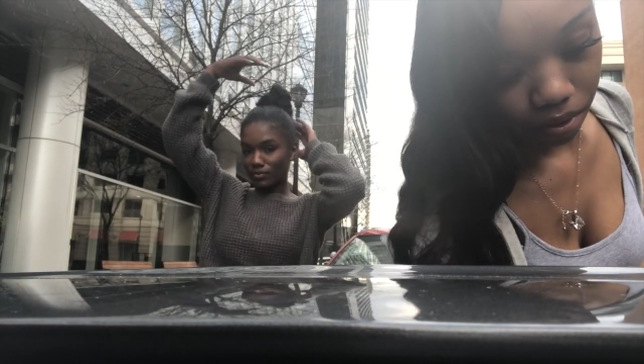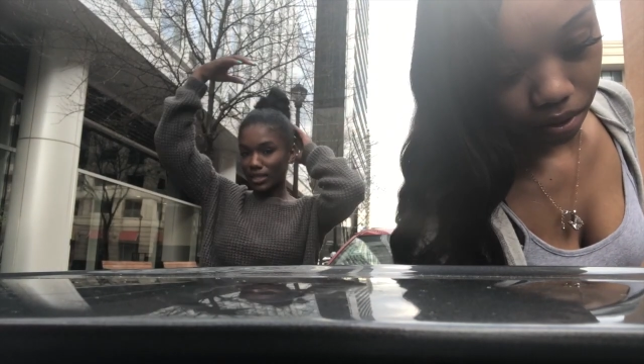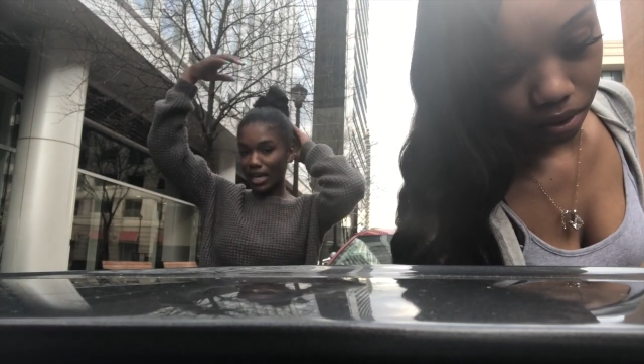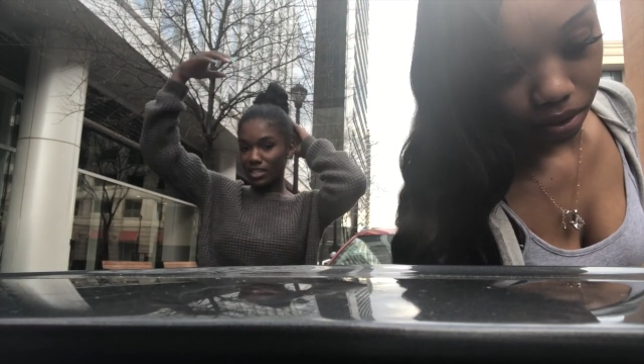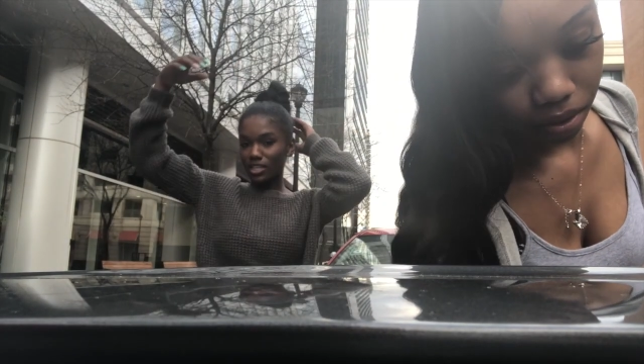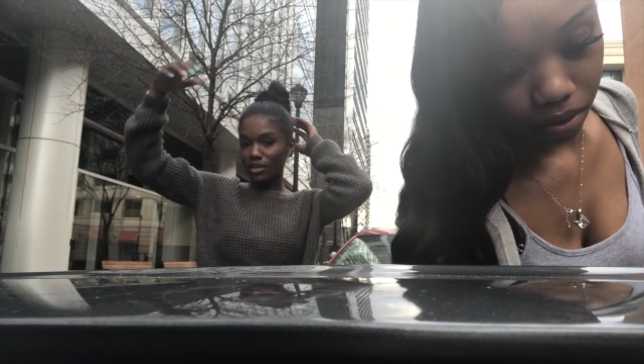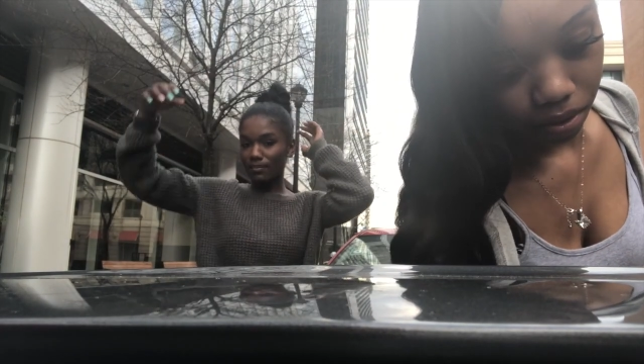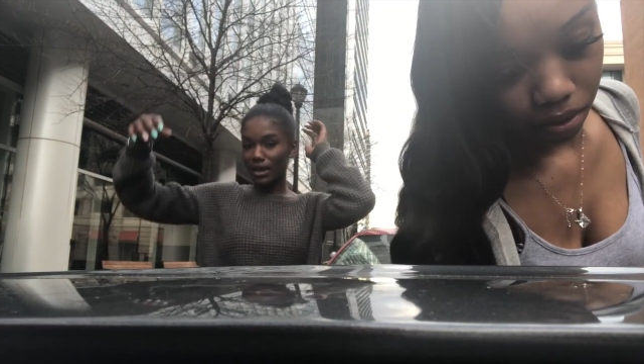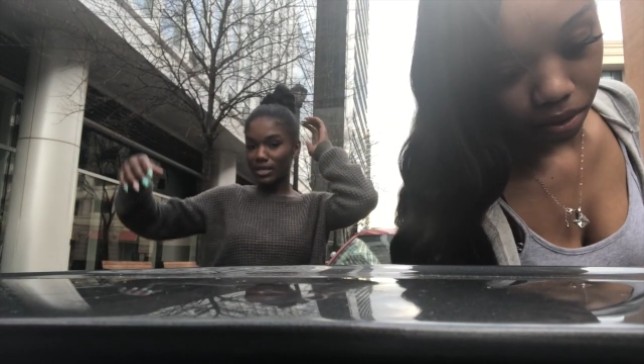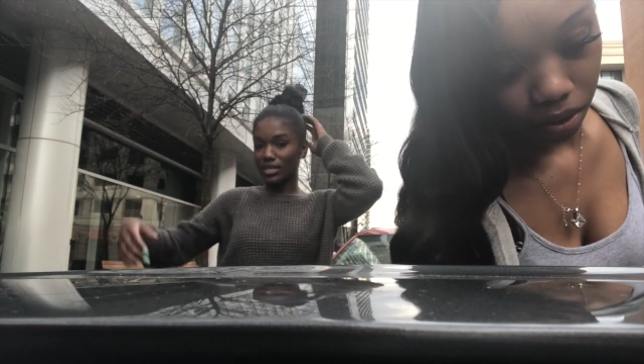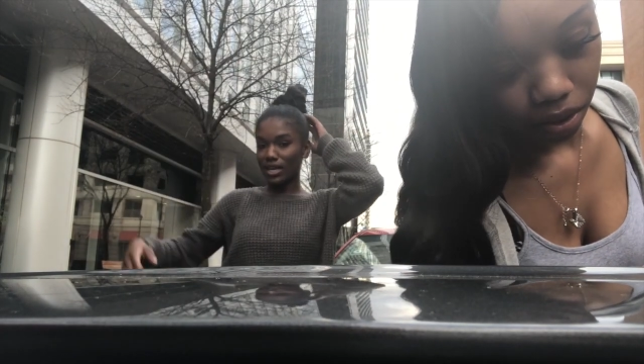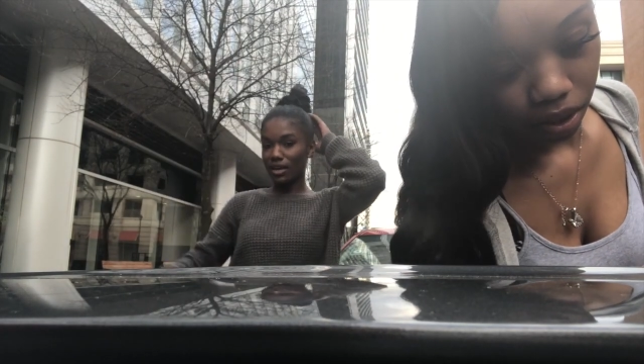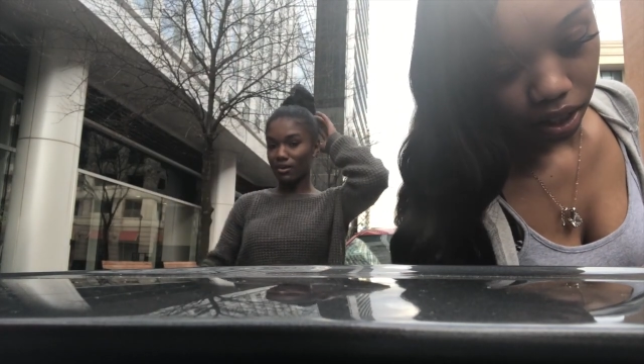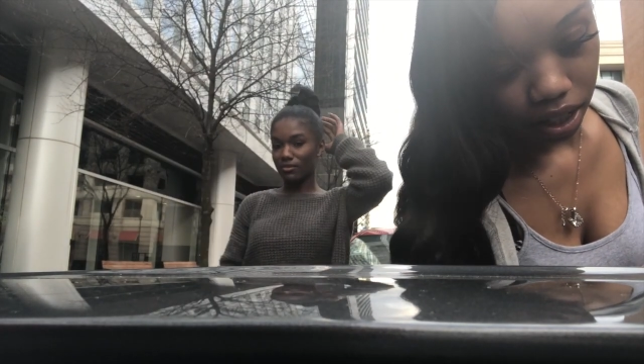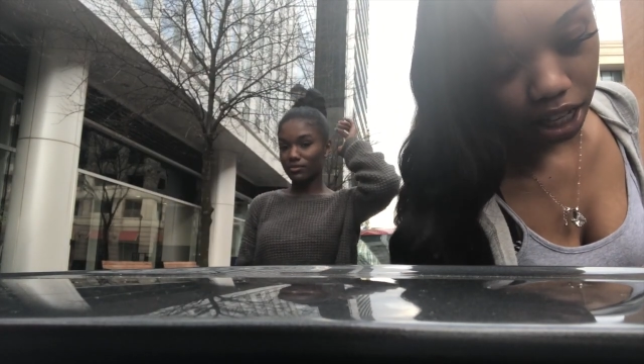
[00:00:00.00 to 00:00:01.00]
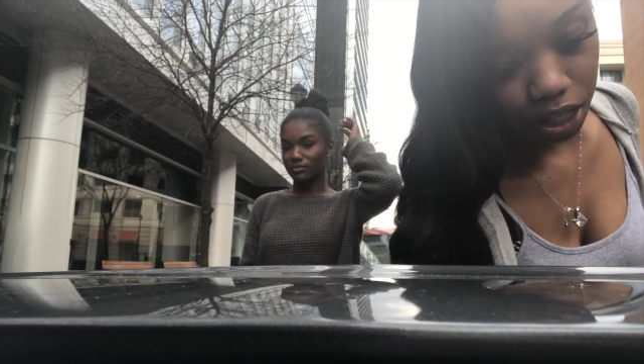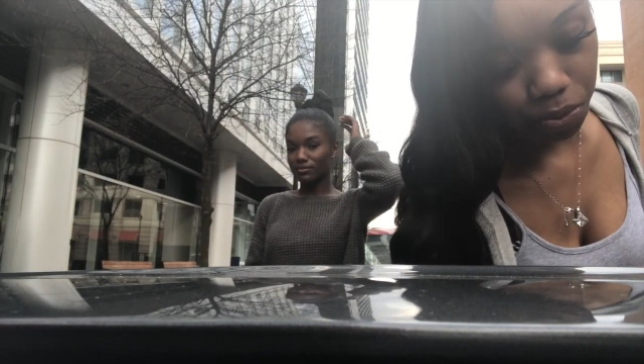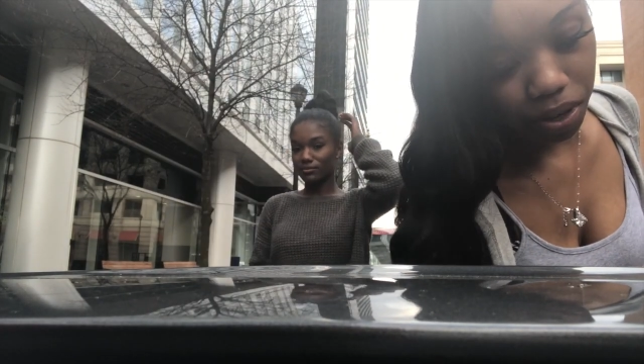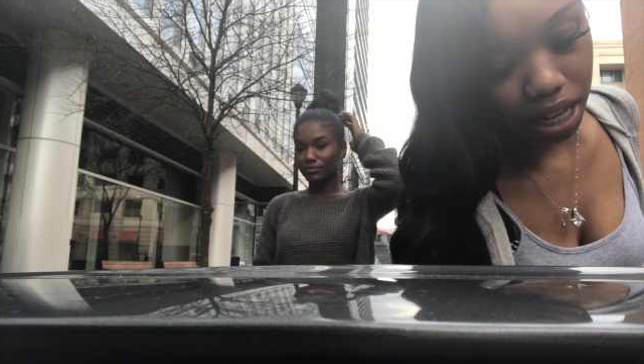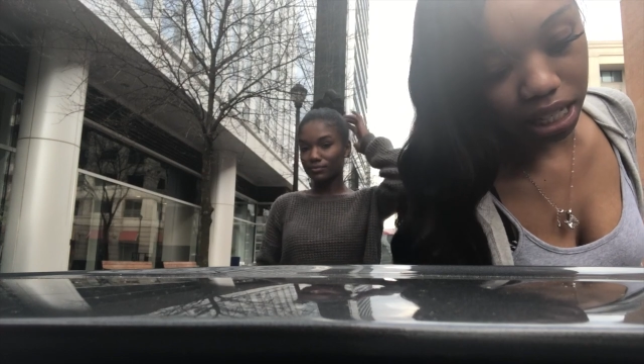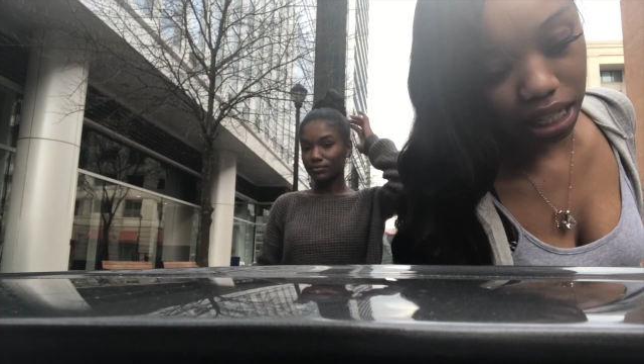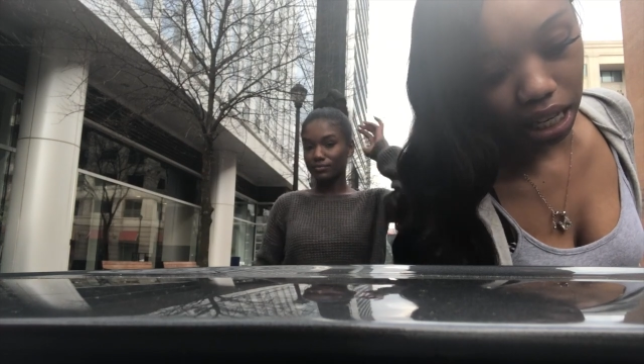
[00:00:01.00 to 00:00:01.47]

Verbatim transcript: I took mine out. This one is